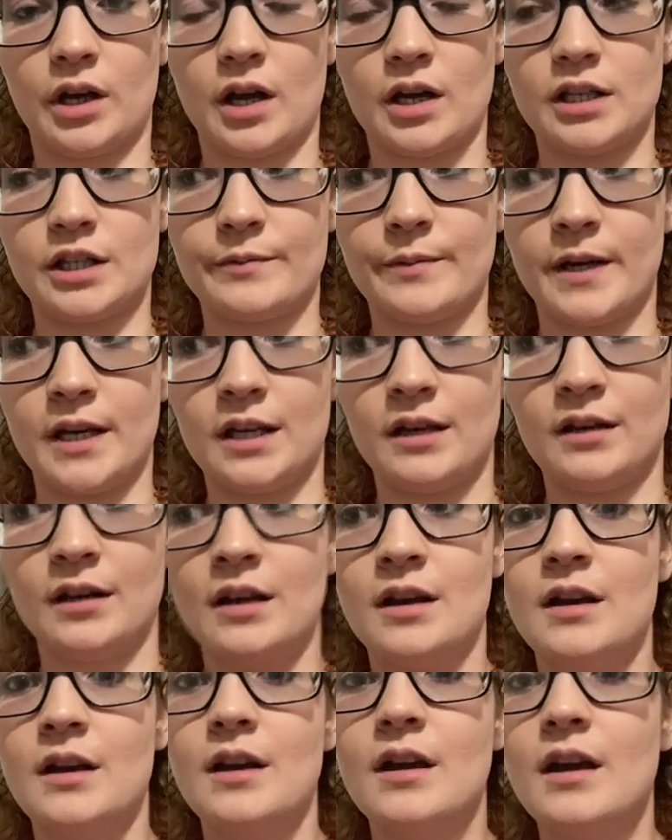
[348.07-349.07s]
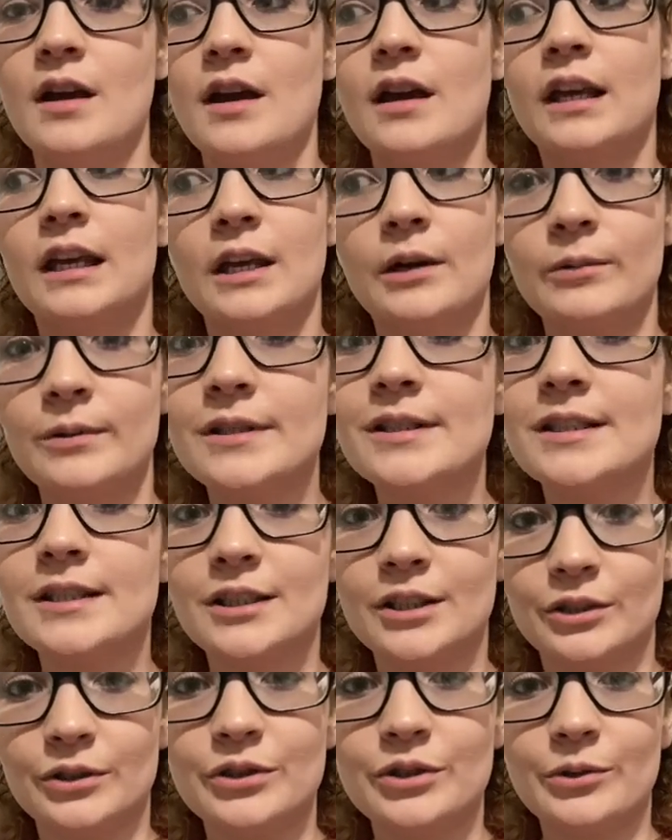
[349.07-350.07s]
husband, he was
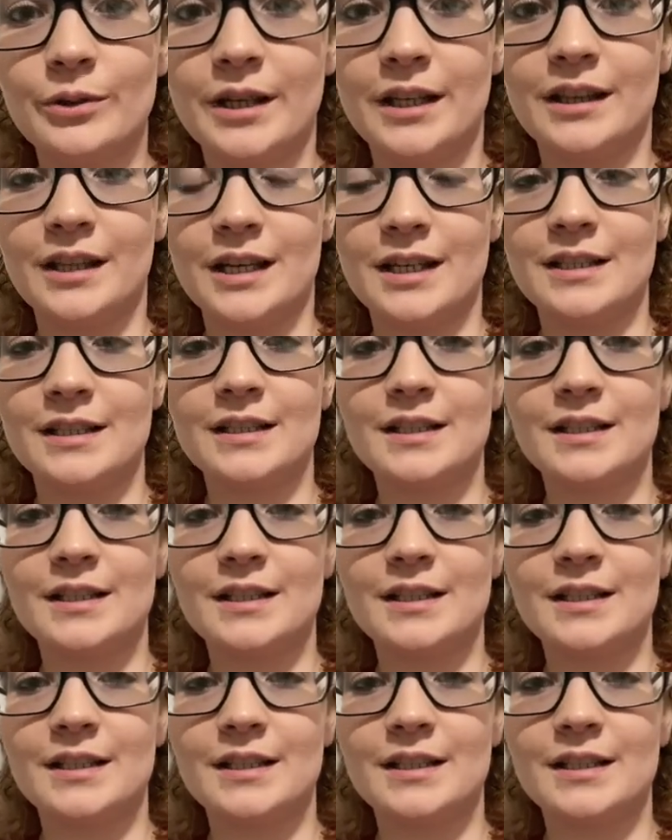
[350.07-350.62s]
still doing this.